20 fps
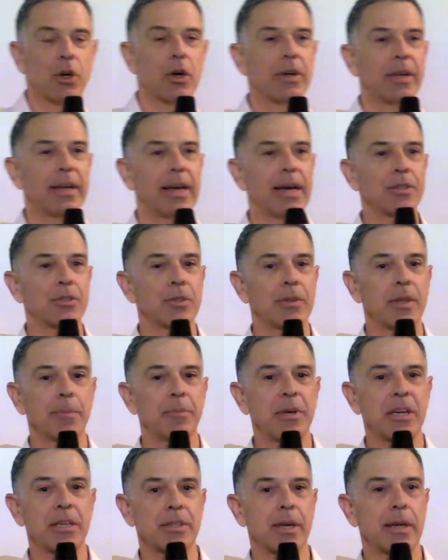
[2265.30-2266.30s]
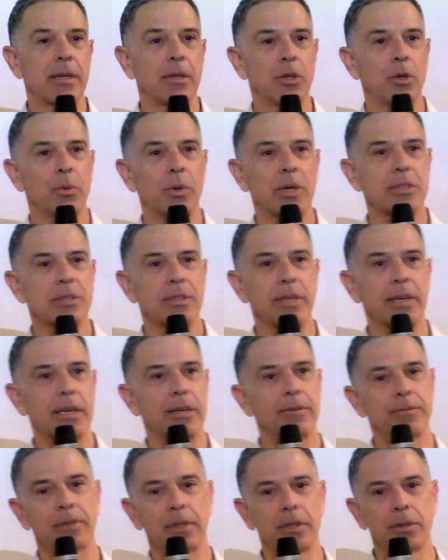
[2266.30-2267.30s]
hard to answer that because I don't know what it's like
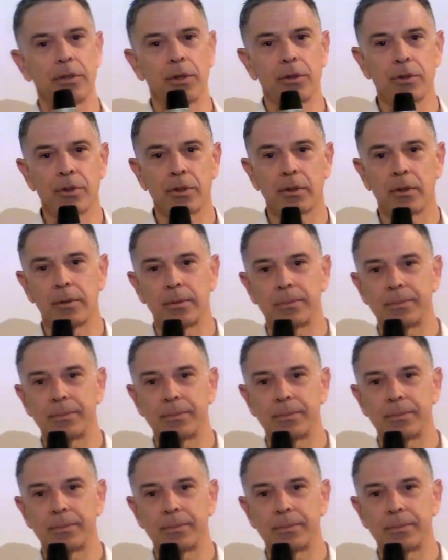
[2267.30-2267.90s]
in a flood dose.